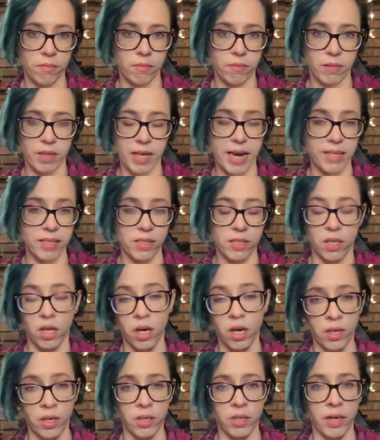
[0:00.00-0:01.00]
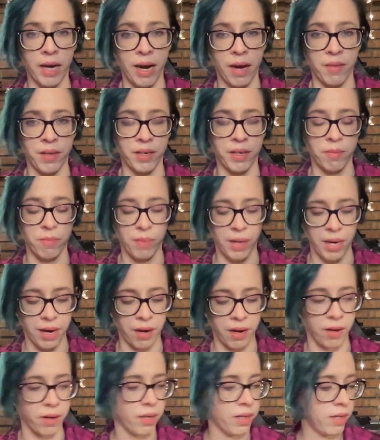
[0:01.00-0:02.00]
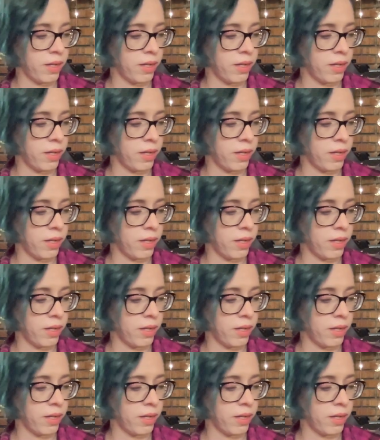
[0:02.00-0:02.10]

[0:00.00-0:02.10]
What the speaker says: lasts longer, how they compare.